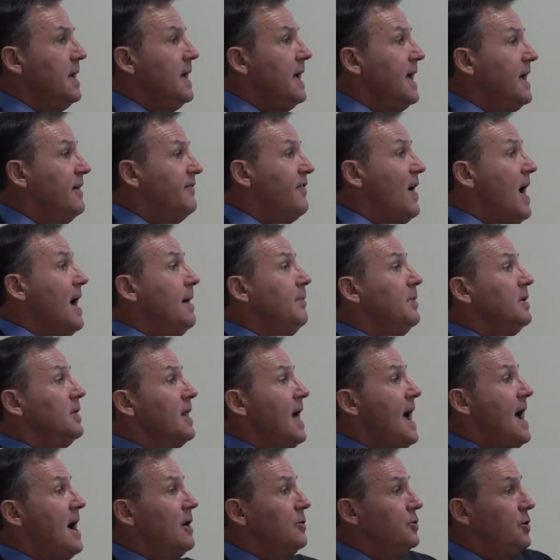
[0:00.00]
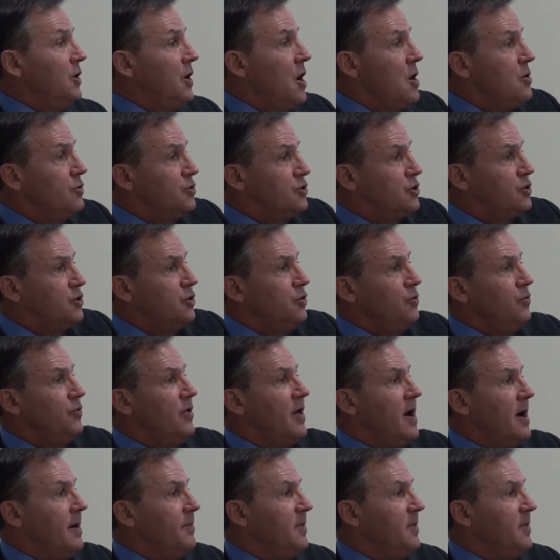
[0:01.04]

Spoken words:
if I'm allowed to go sue them